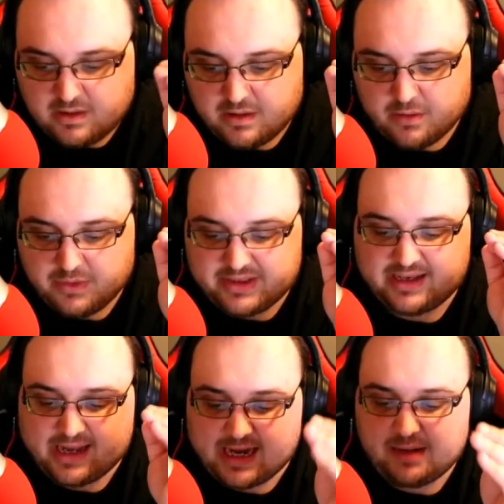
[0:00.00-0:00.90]
With the
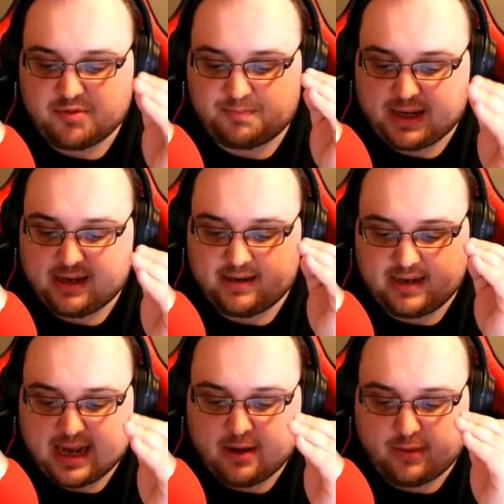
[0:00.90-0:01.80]
game's beta
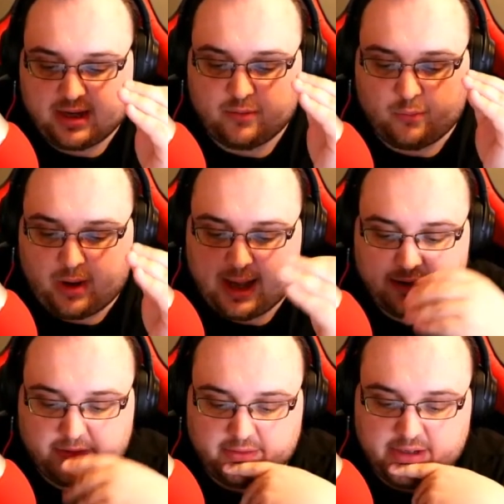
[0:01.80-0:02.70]
now in
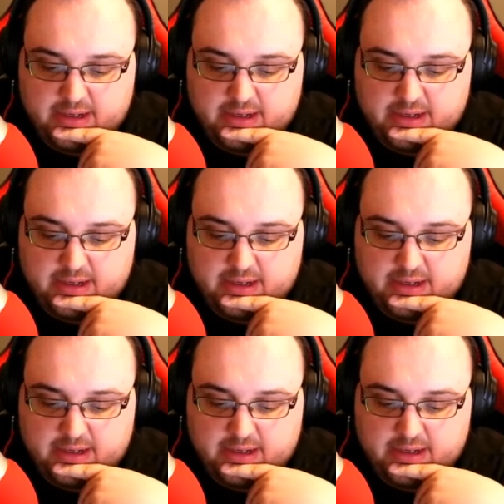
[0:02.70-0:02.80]
wild,